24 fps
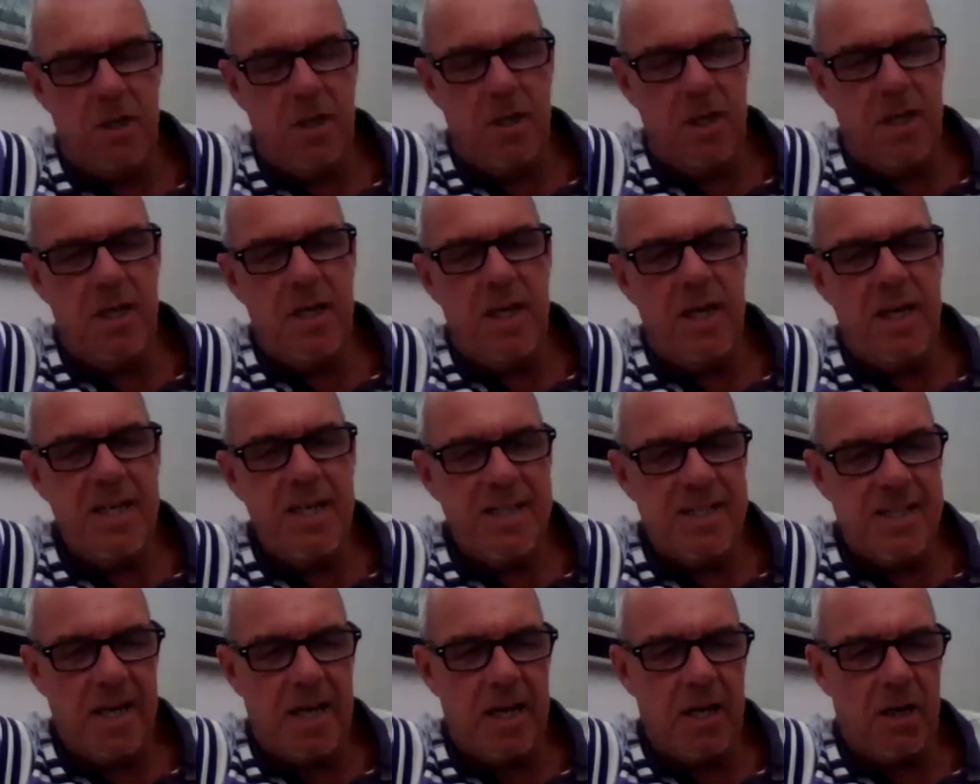
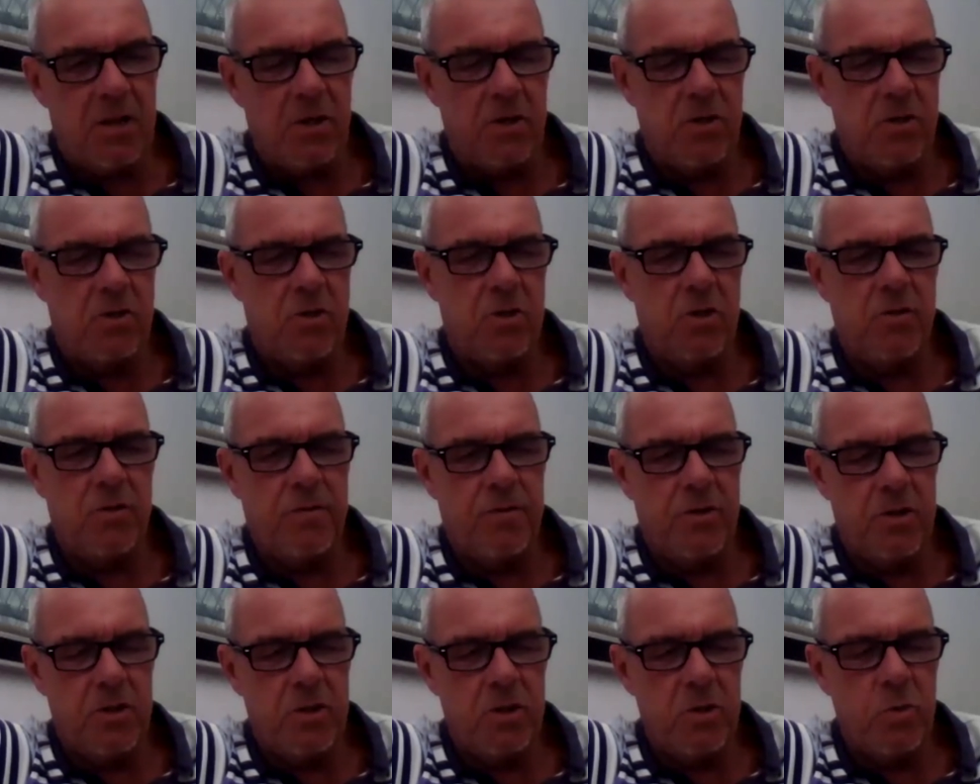is that a concern
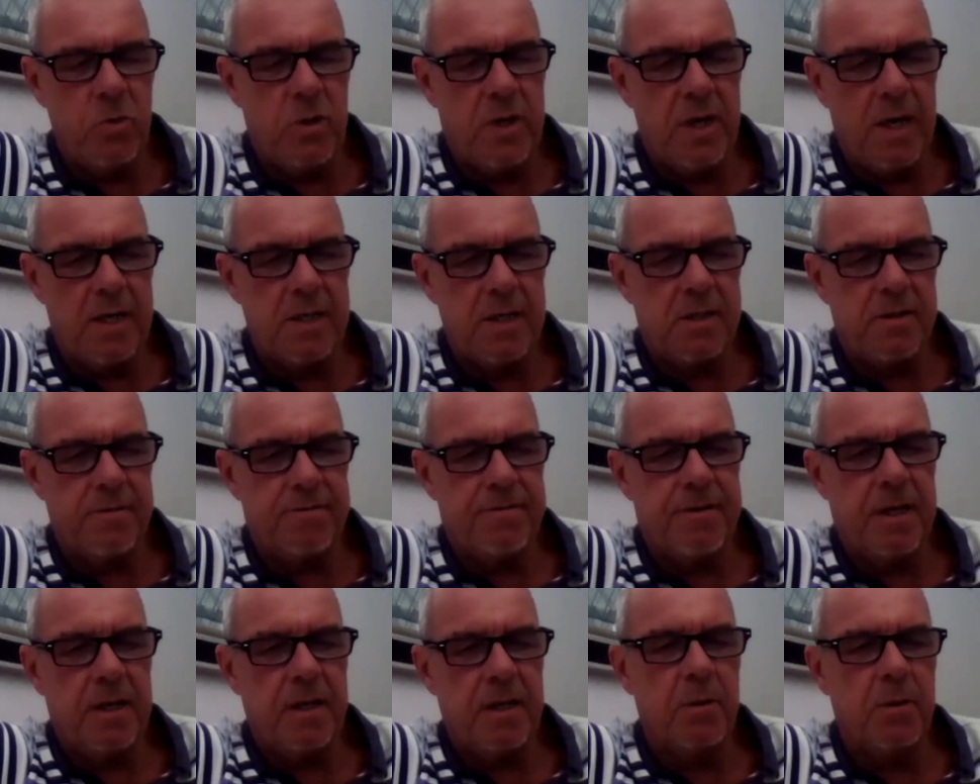for you guys, the
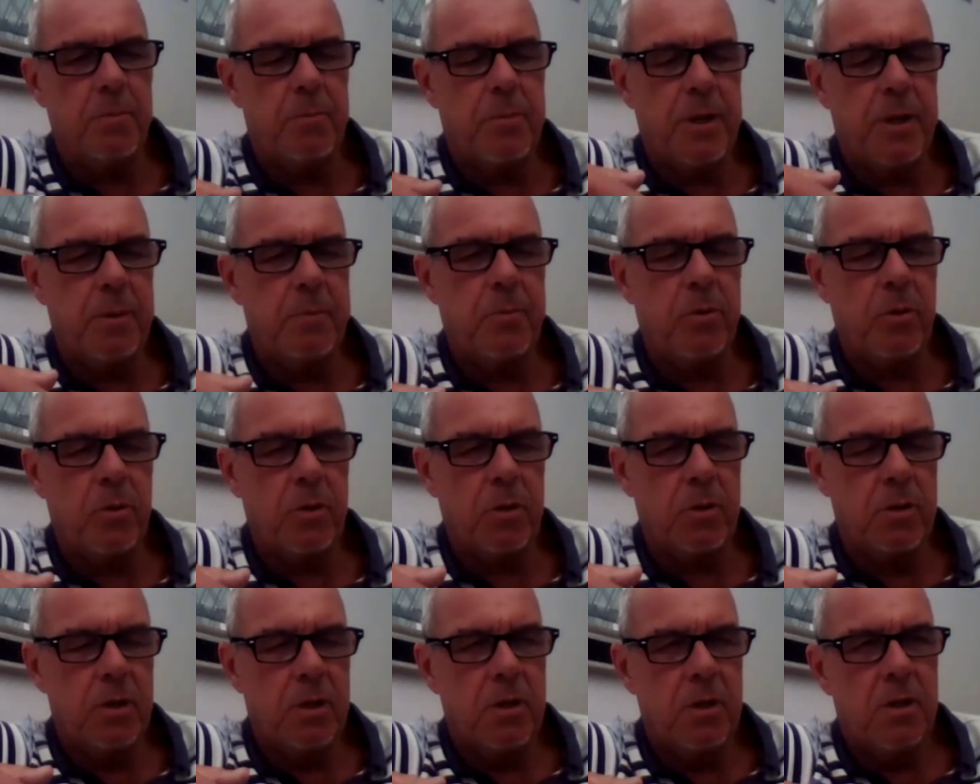fact that
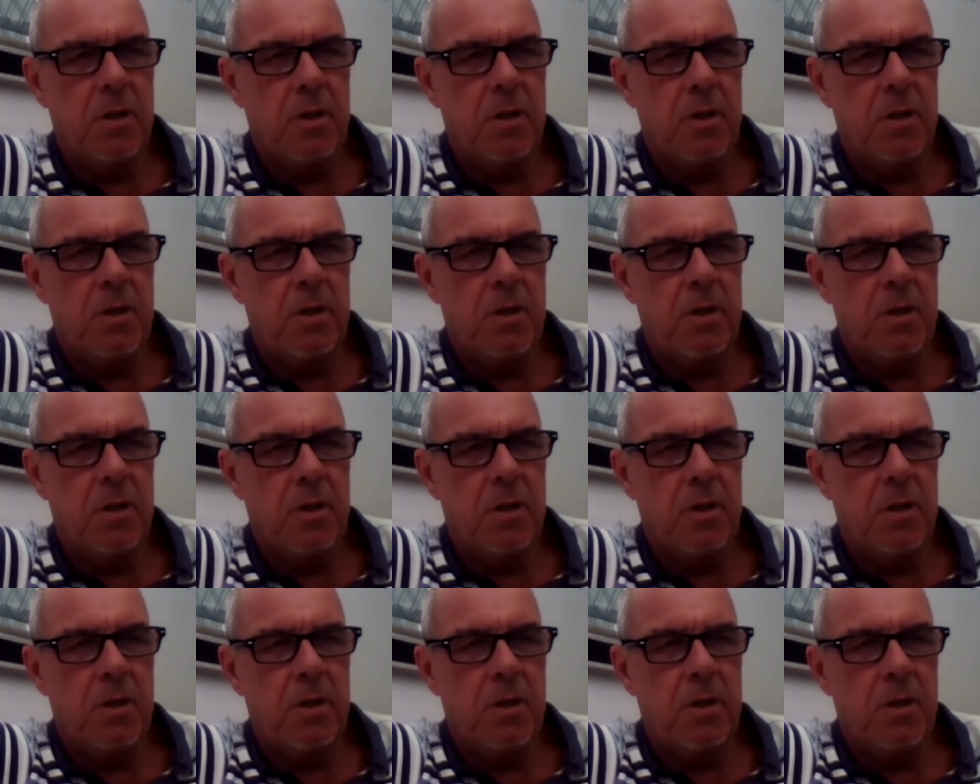people